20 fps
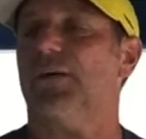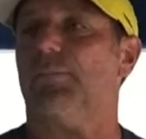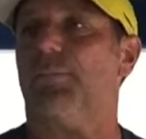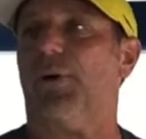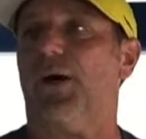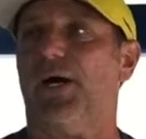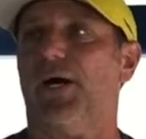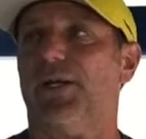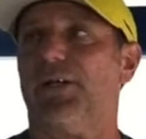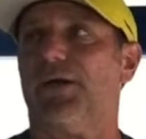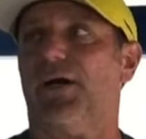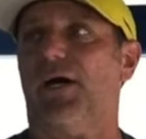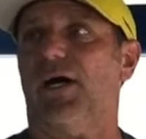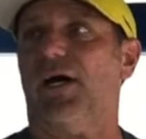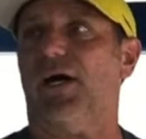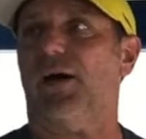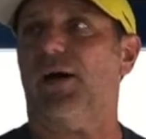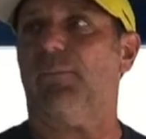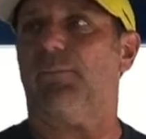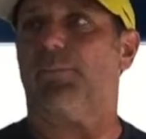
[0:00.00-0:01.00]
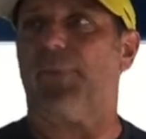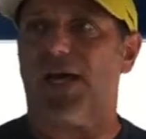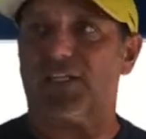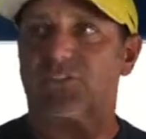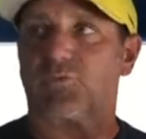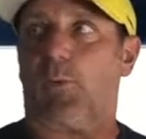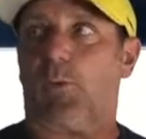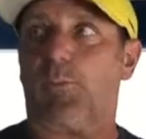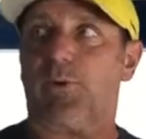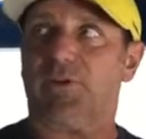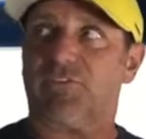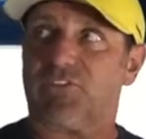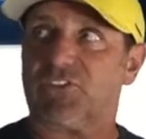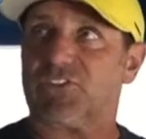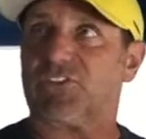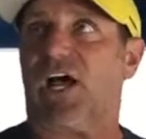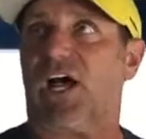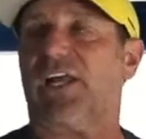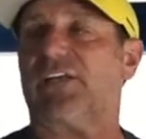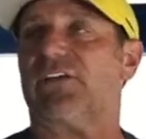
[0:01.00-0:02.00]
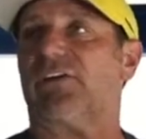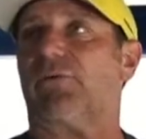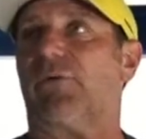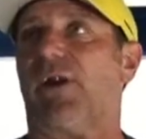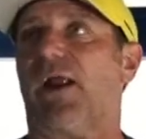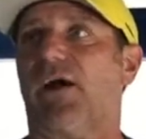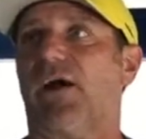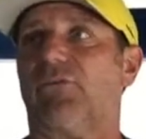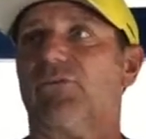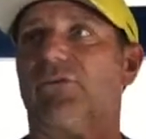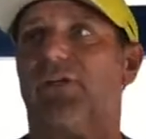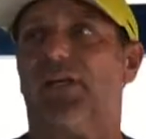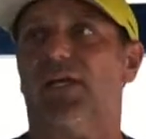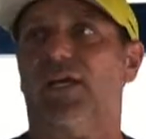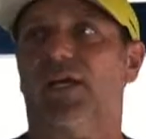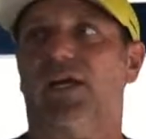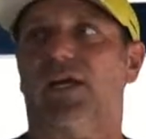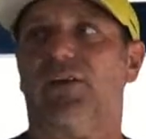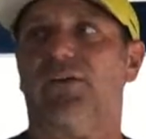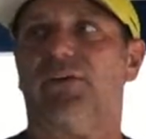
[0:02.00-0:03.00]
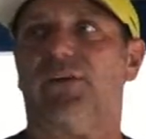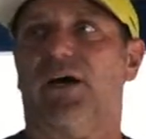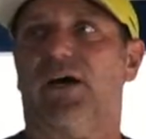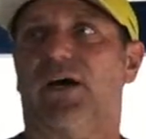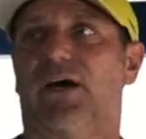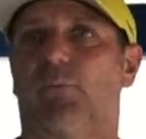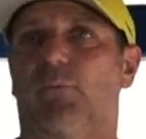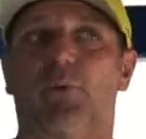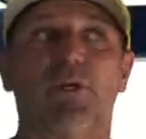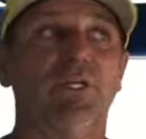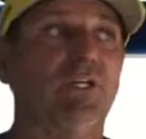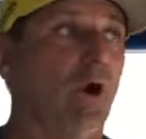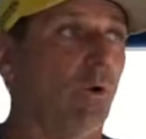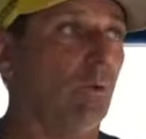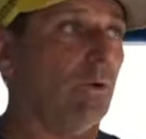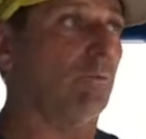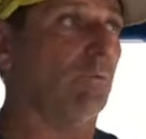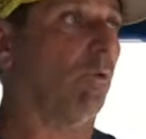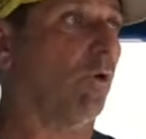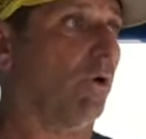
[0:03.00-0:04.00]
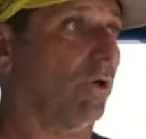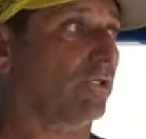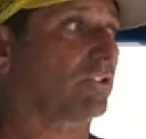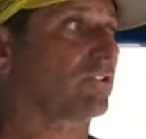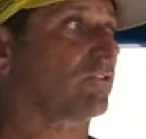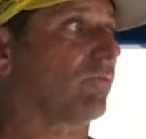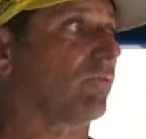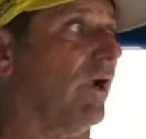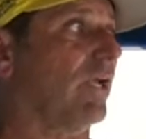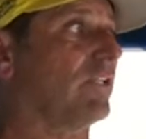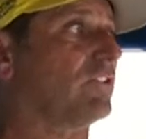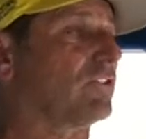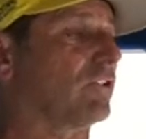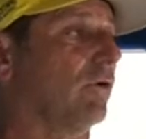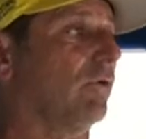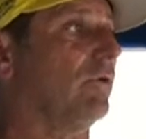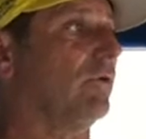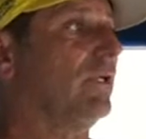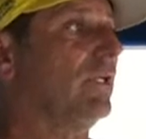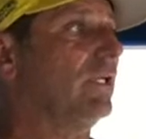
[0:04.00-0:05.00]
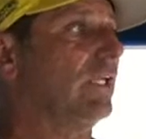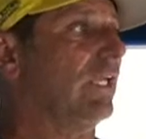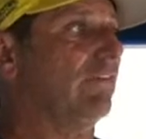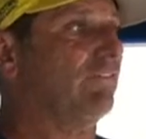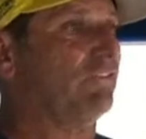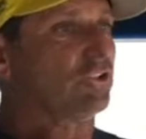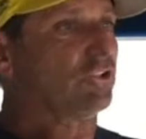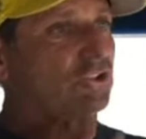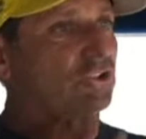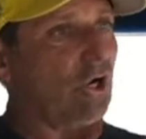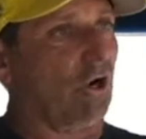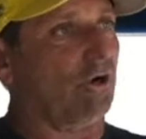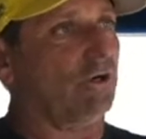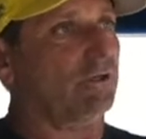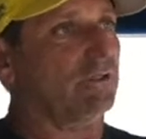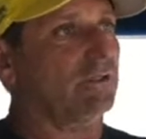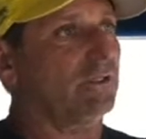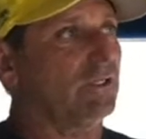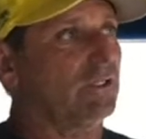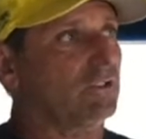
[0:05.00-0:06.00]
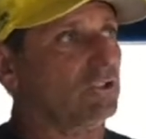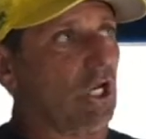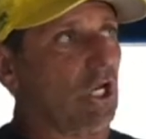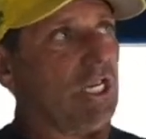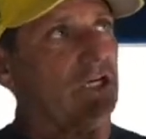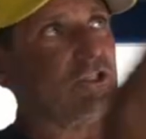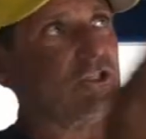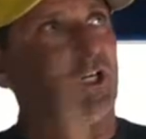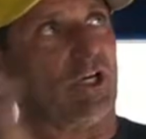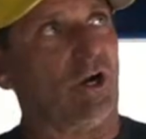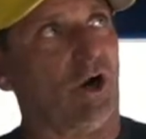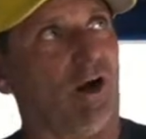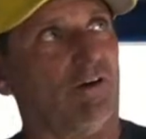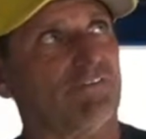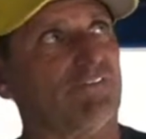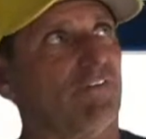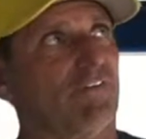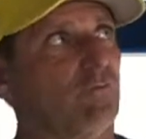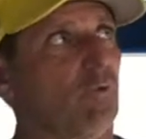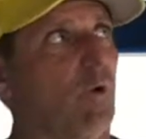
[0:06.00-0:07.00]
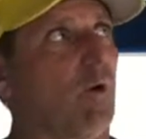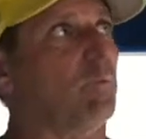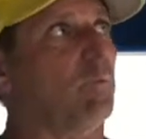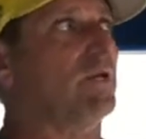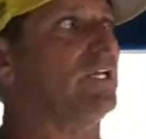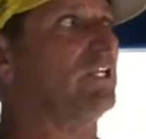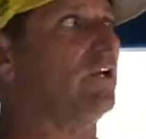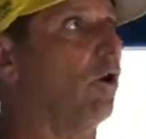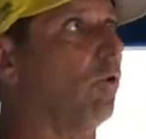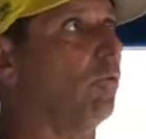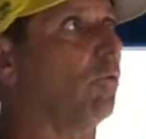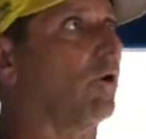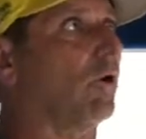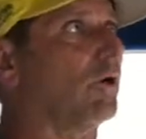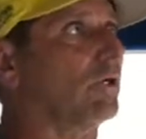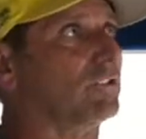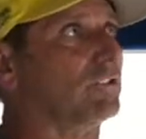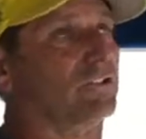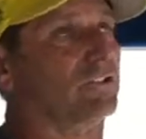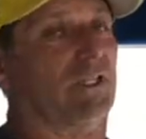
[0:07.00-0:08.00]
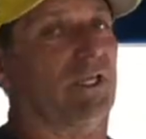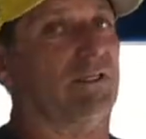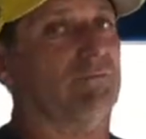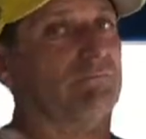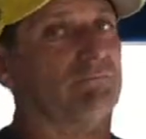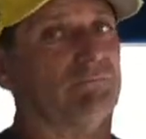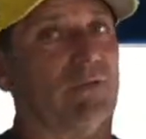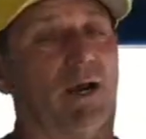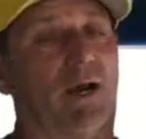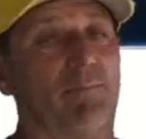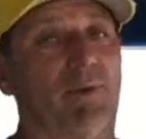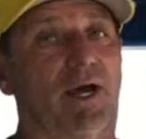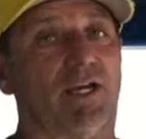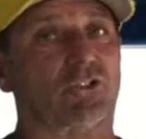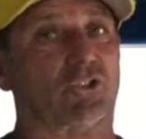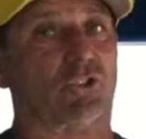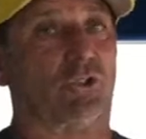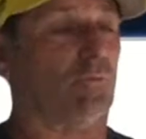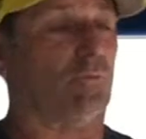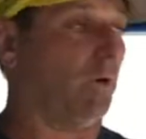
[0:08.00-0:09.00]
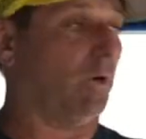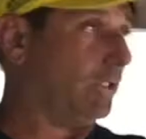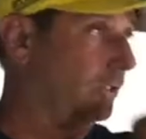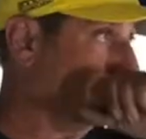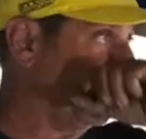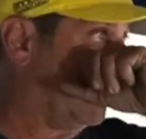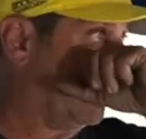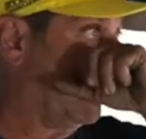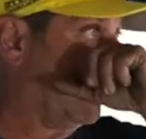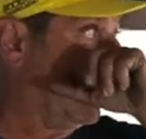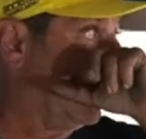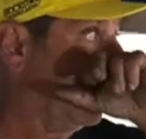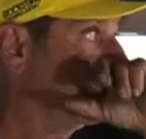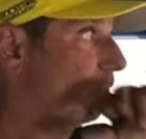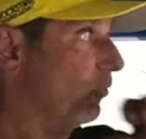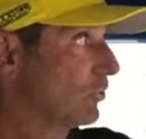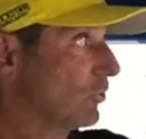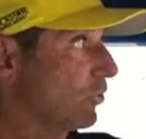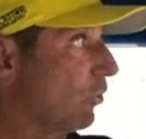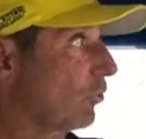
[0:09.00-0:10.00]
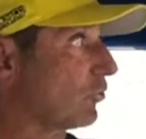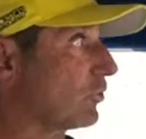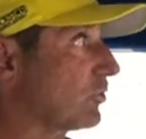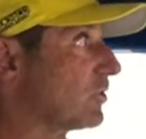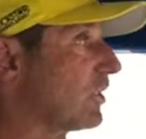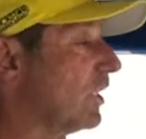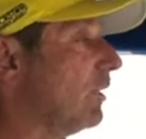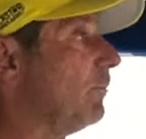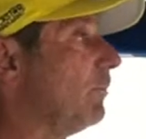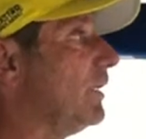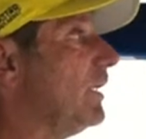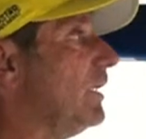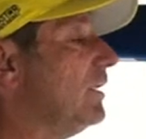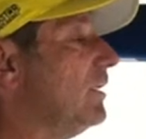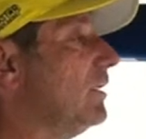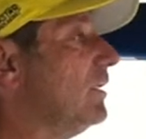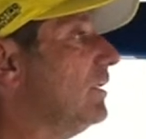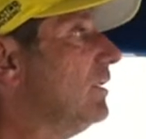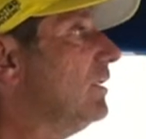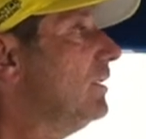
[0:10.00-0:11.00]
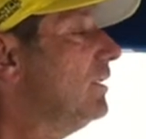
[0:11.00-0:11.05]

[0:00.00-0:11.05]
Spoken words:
But that's what we've designed it around, and we know it works, right? So if you start changing off of what we know works, then I'm not sure what your result is going to be.